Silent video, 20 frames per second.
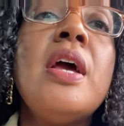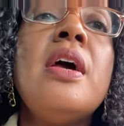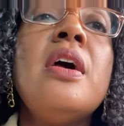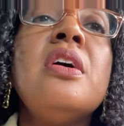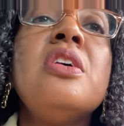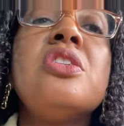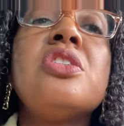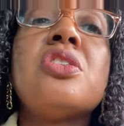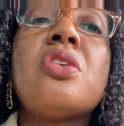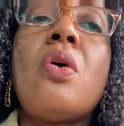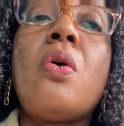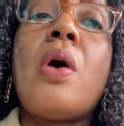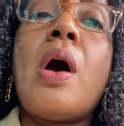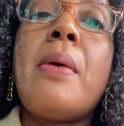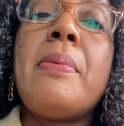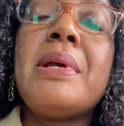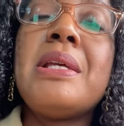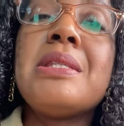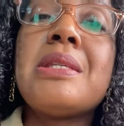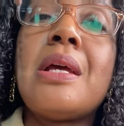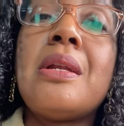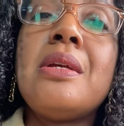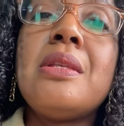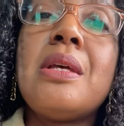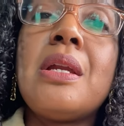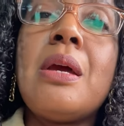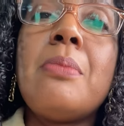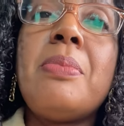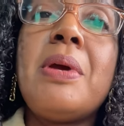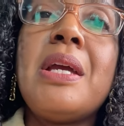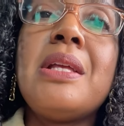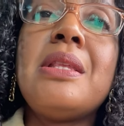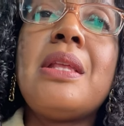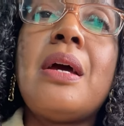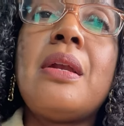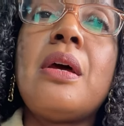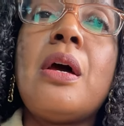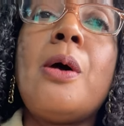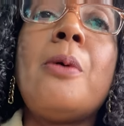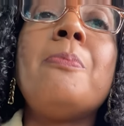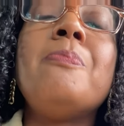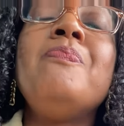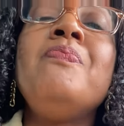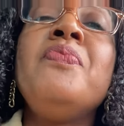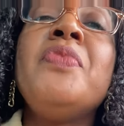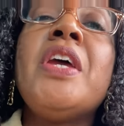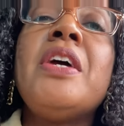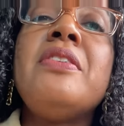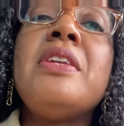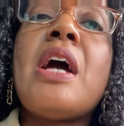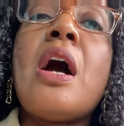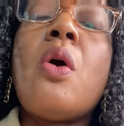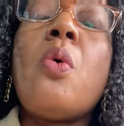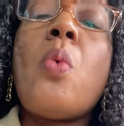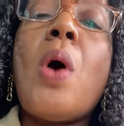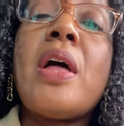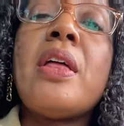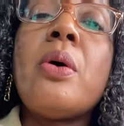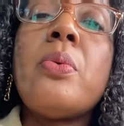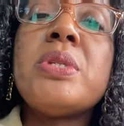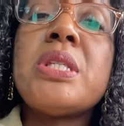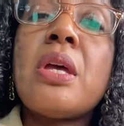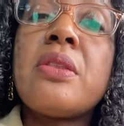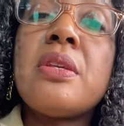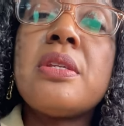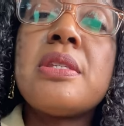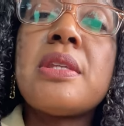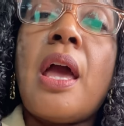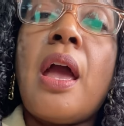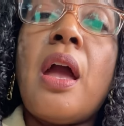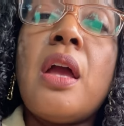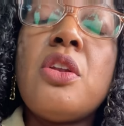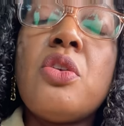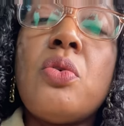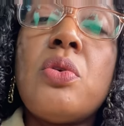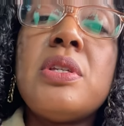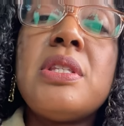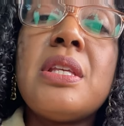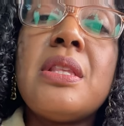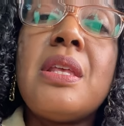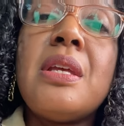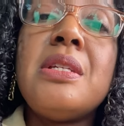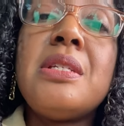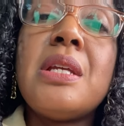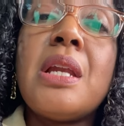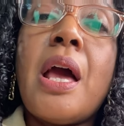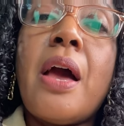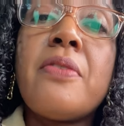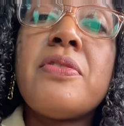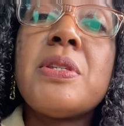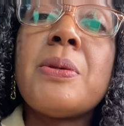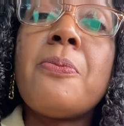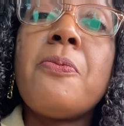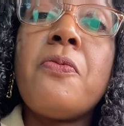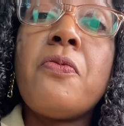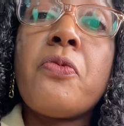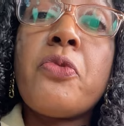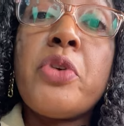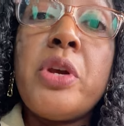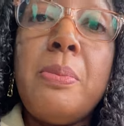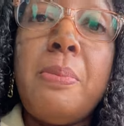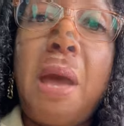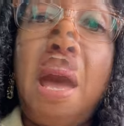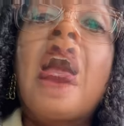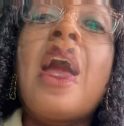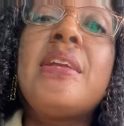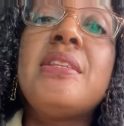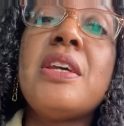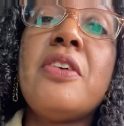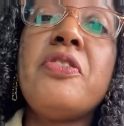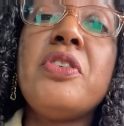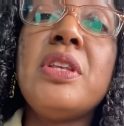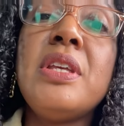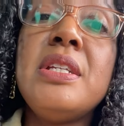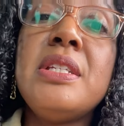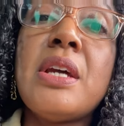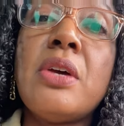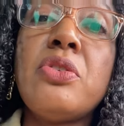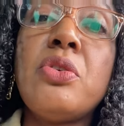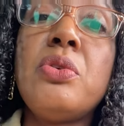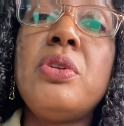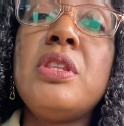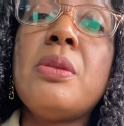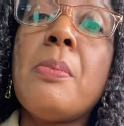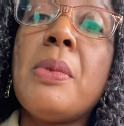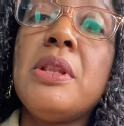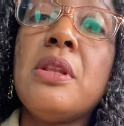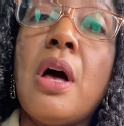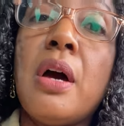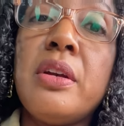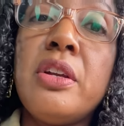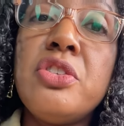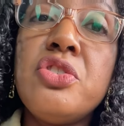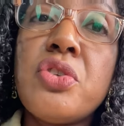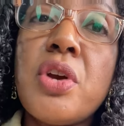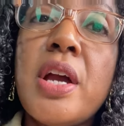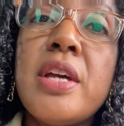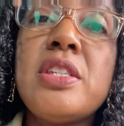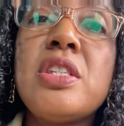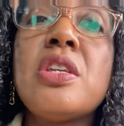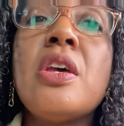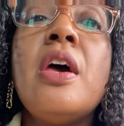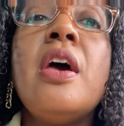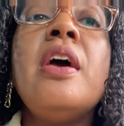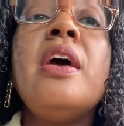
So I'm excited that I picked that up. Now, while I was on the site, I noticed that they did have some free patterns. I definitely downloaded the Milana dress.